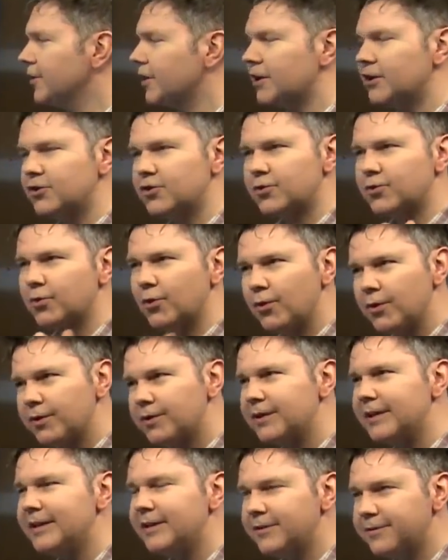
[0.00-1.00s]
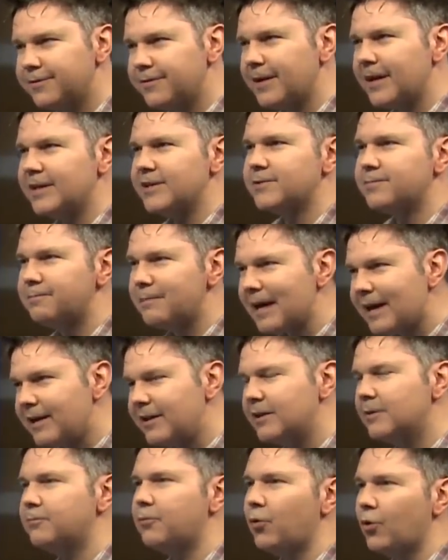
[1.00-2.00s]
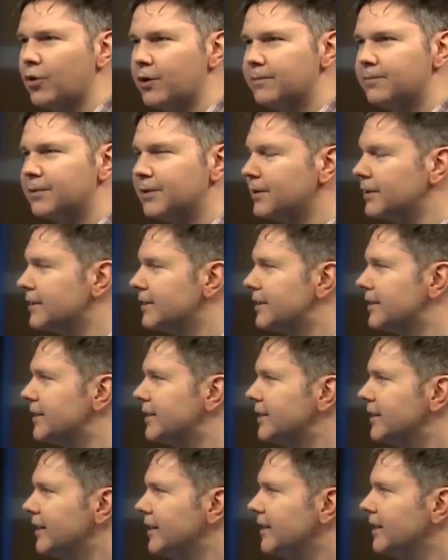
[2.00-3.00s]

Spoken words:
controller interface and the portability